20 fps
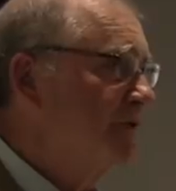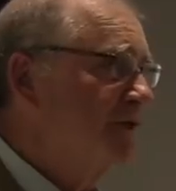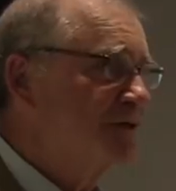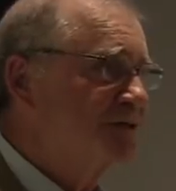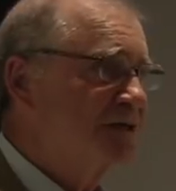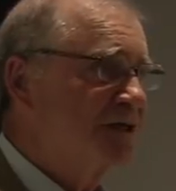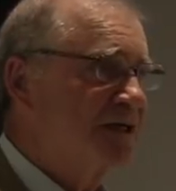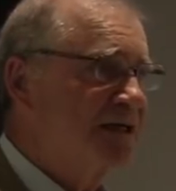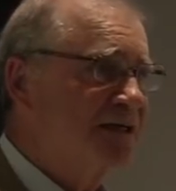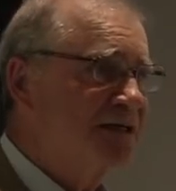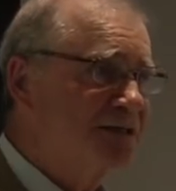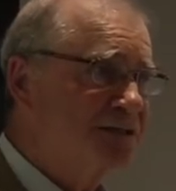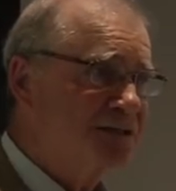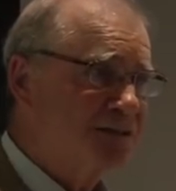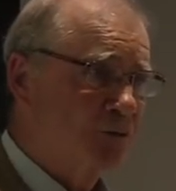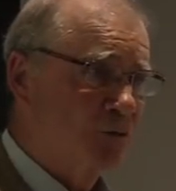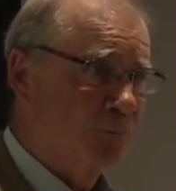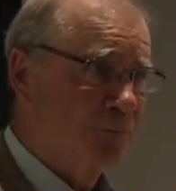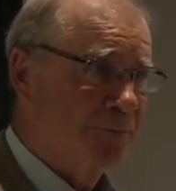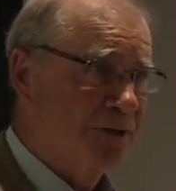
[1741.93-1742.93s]
because it is
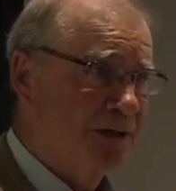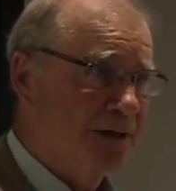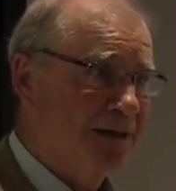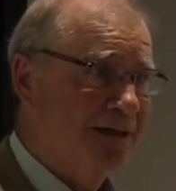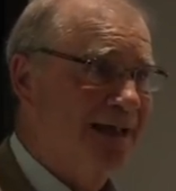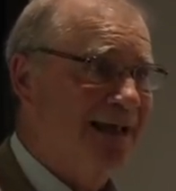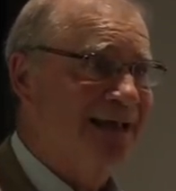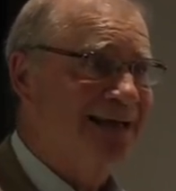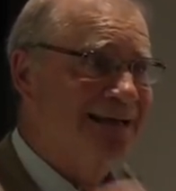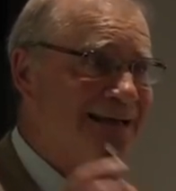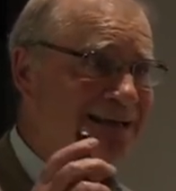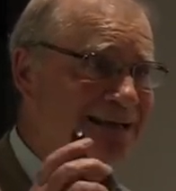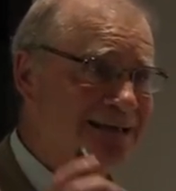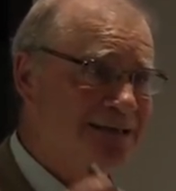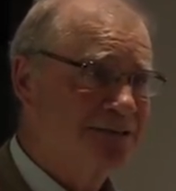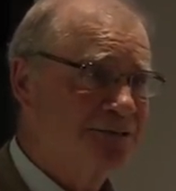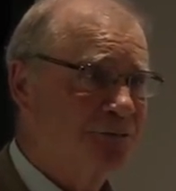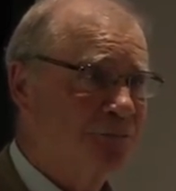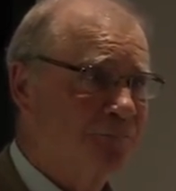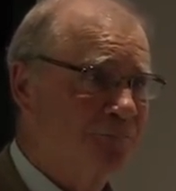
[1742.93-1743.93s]
so big and it
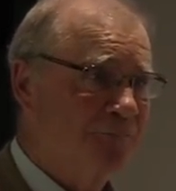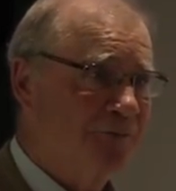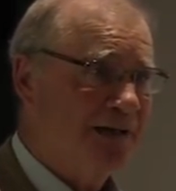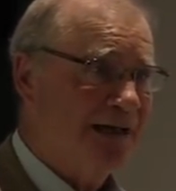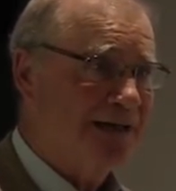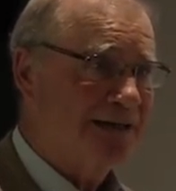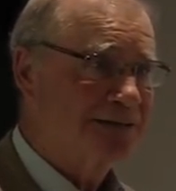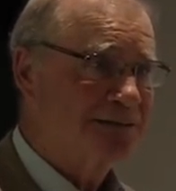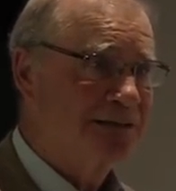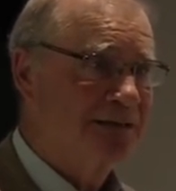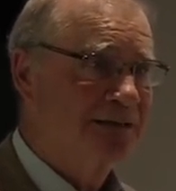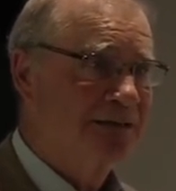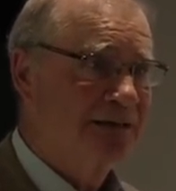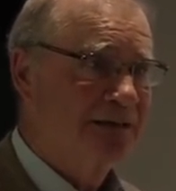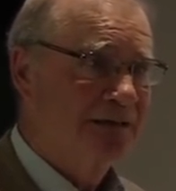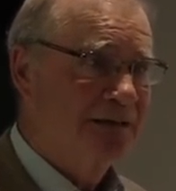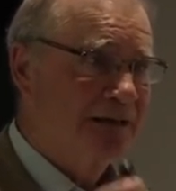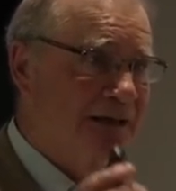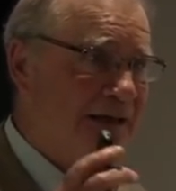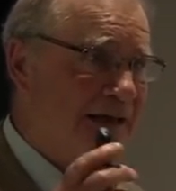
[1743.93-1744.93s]
is so fast
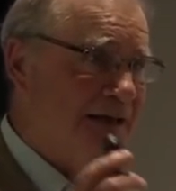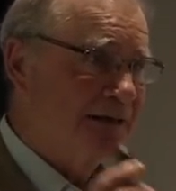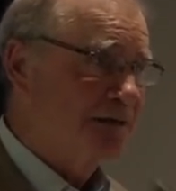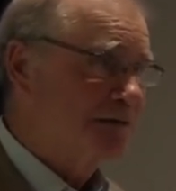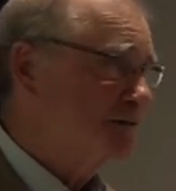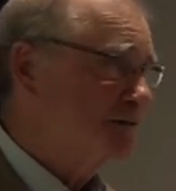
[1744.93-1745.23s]
and